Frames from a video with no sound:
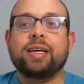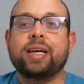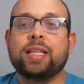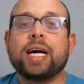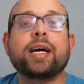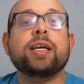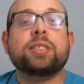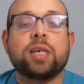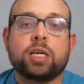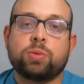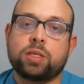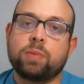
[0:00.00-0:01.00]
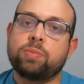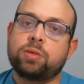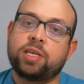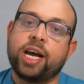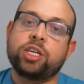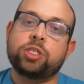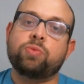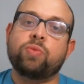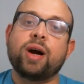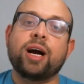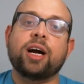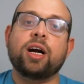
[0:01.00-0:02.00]
And that kind of sucks with some stages
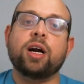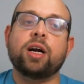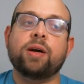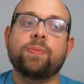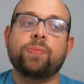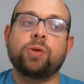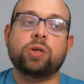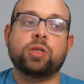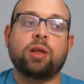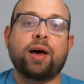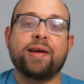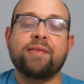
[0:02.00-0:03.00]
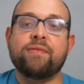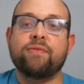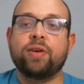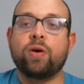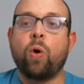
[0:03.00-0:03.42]
where there's a lot of